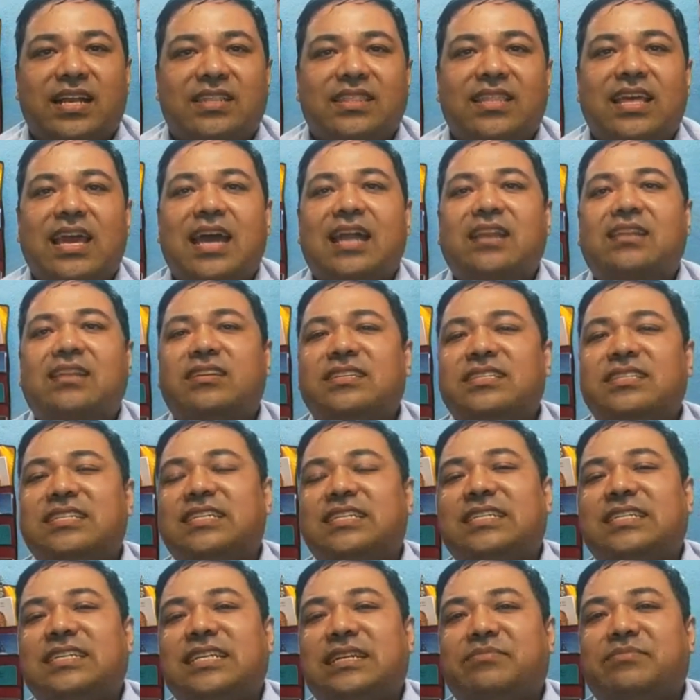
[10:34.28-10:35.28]
they are not
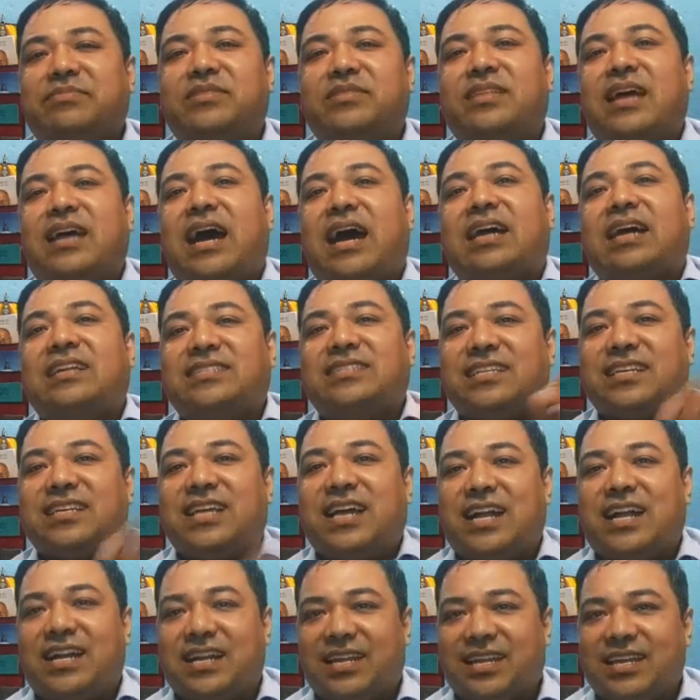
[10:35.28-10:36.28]
getting even the RC
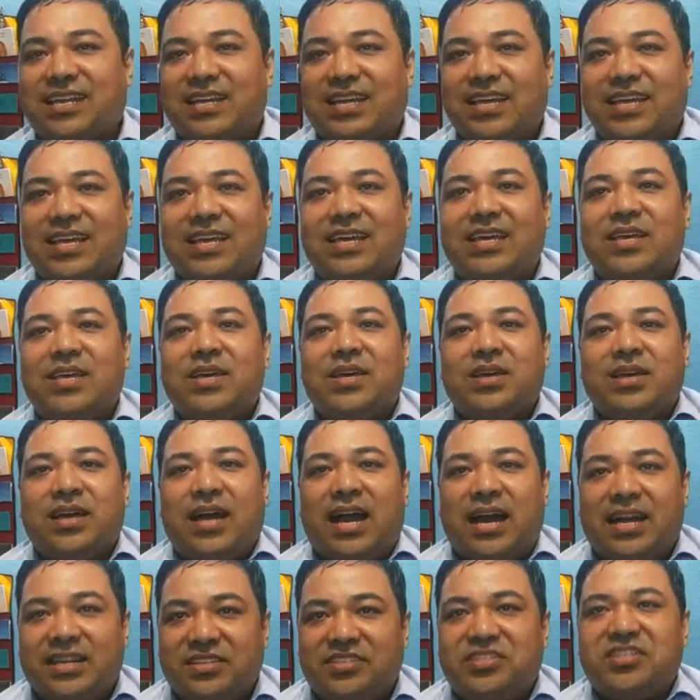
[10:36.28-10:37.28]
card, eh?
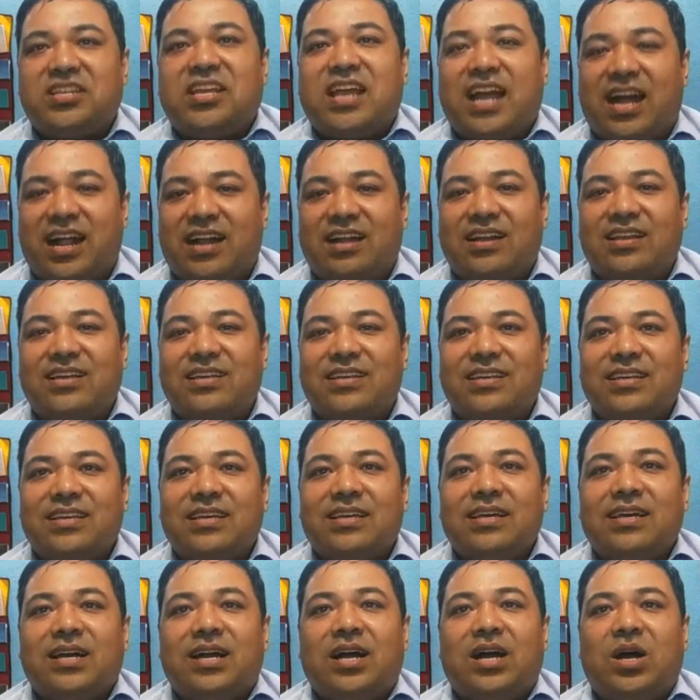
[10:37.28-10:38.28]
RC card,
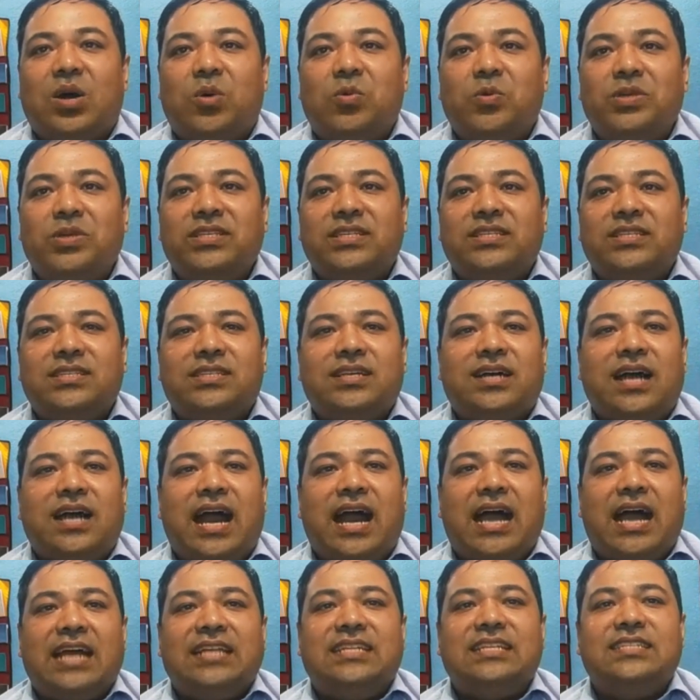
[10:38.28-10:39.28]
which is
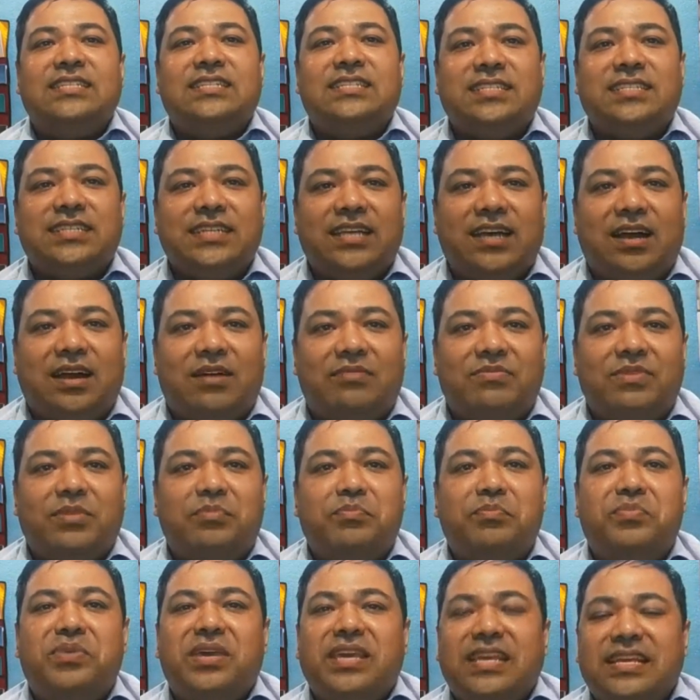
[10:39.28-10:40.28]
the identity of the
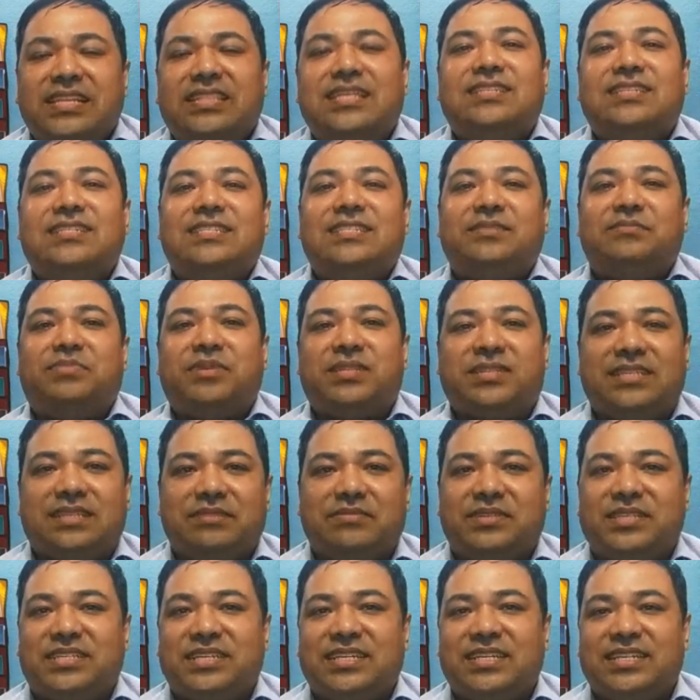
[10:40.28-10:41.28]
being the
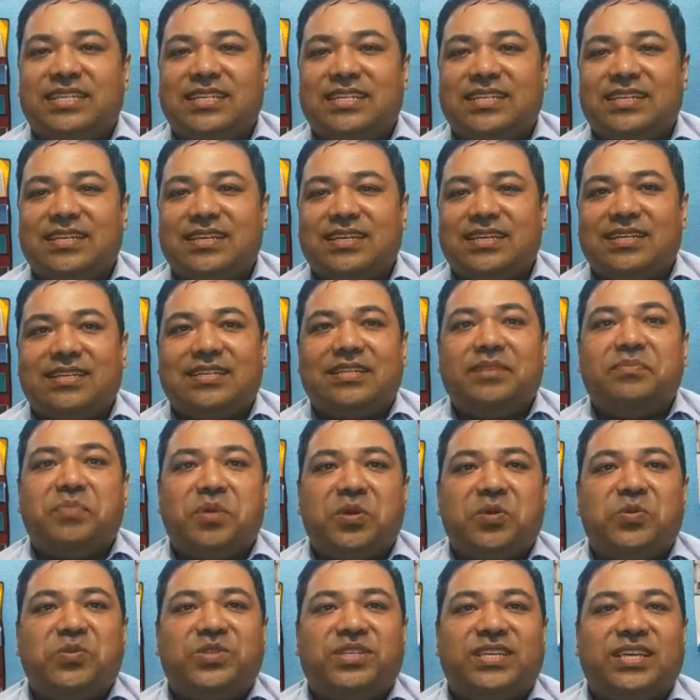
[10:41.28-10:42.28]
Tibetan
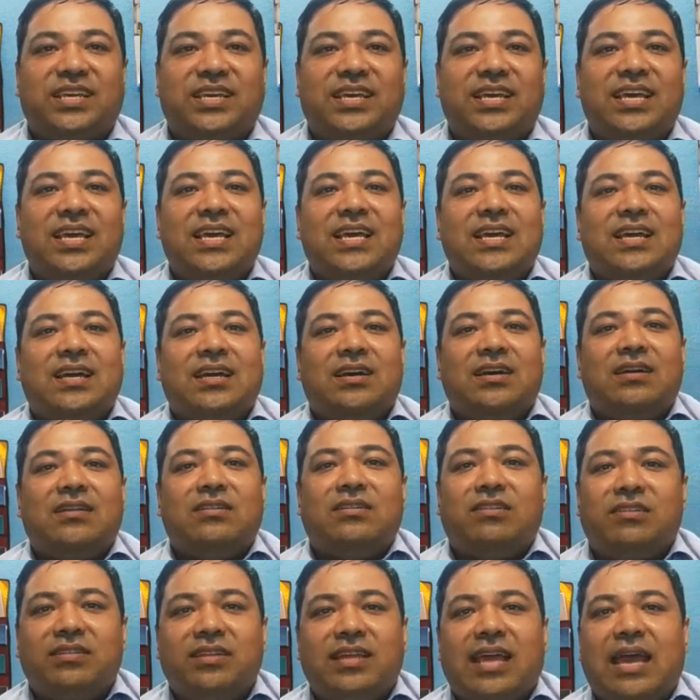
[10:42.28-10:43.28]
refugee.
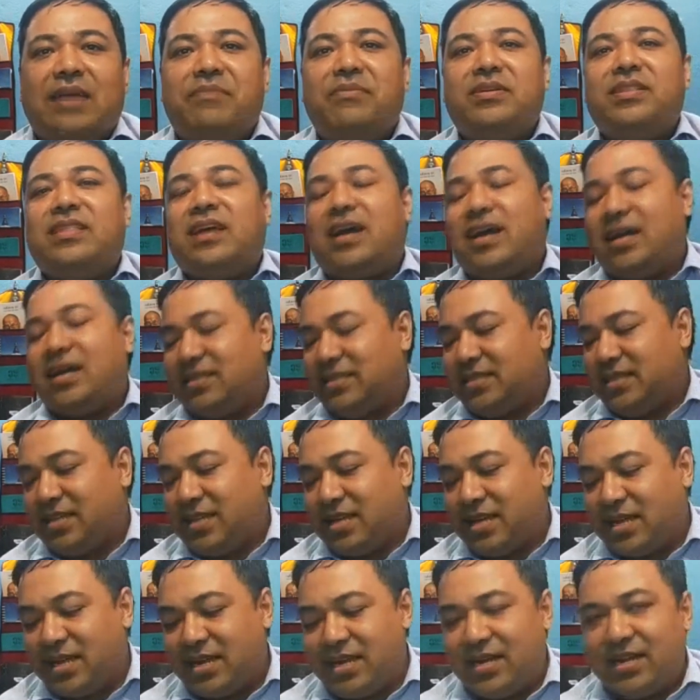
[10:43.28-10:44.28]
Not having the RC
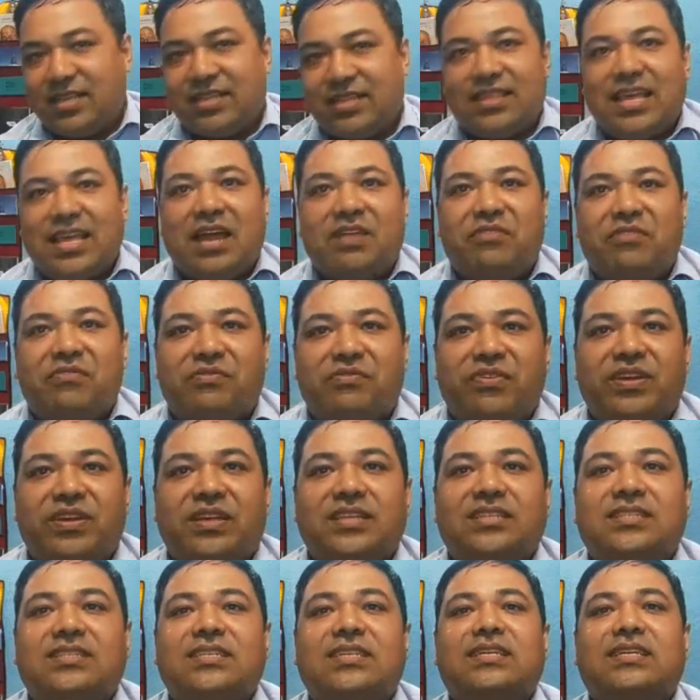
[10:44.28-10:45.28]
card, they are
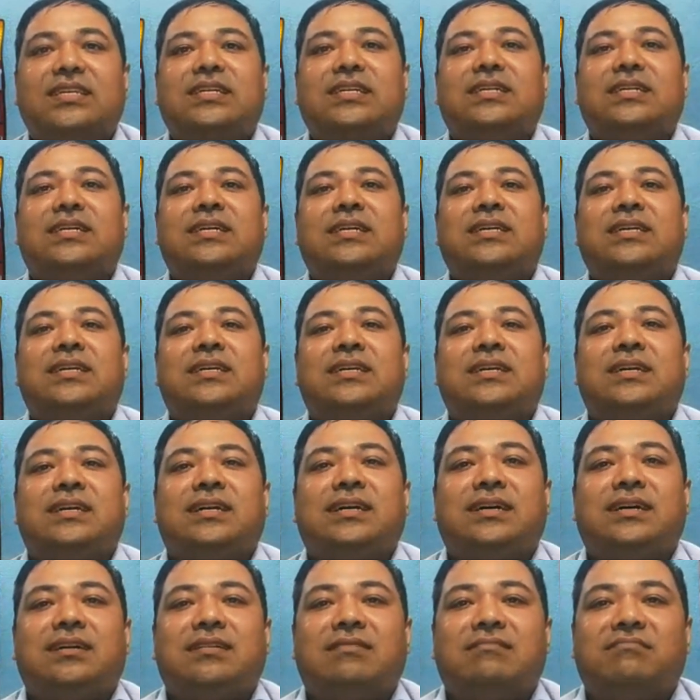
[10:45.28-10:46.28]
facing
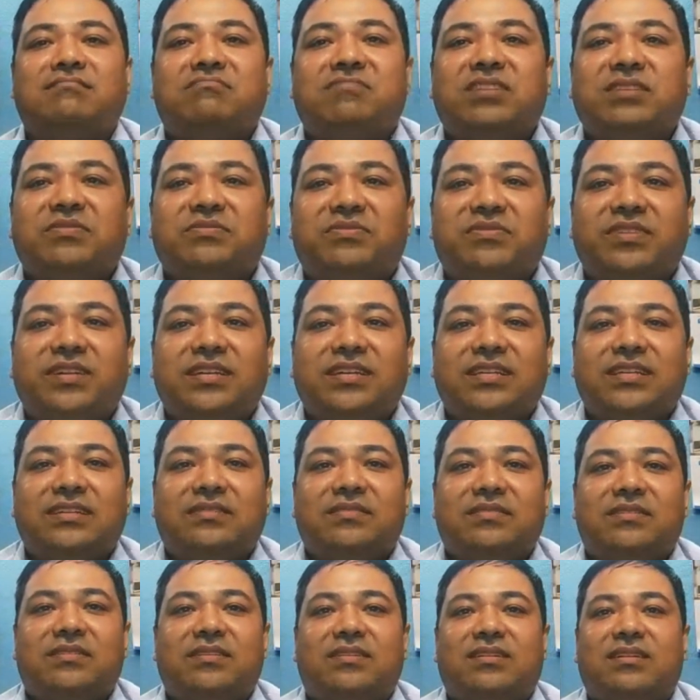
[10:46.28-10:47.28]
different
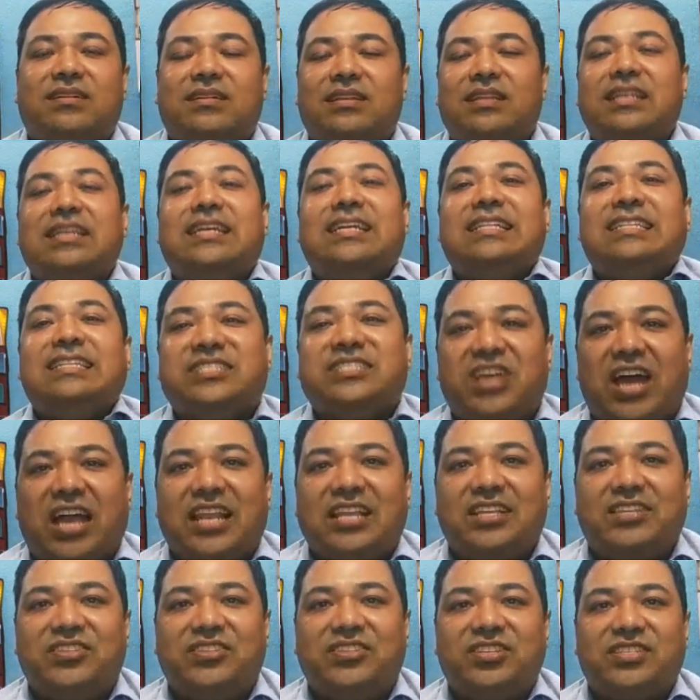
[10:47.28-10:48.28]
legal
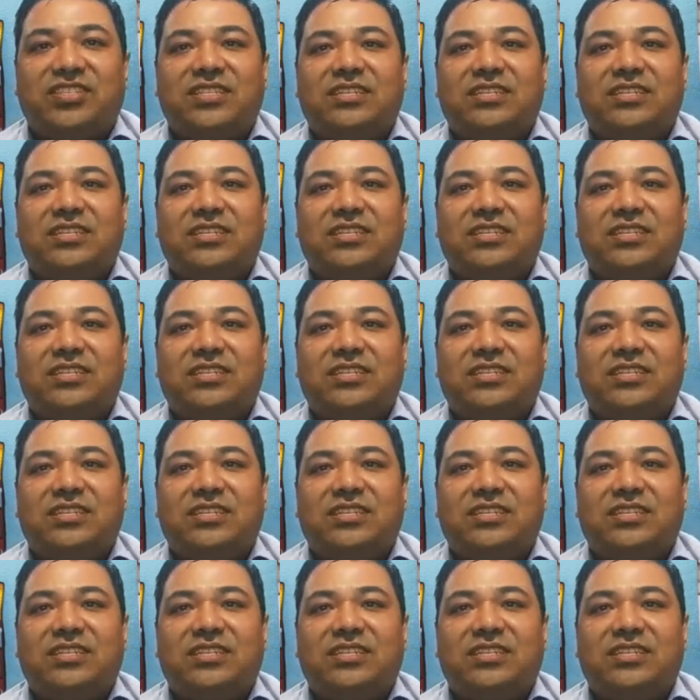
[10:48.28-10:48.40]
challenges,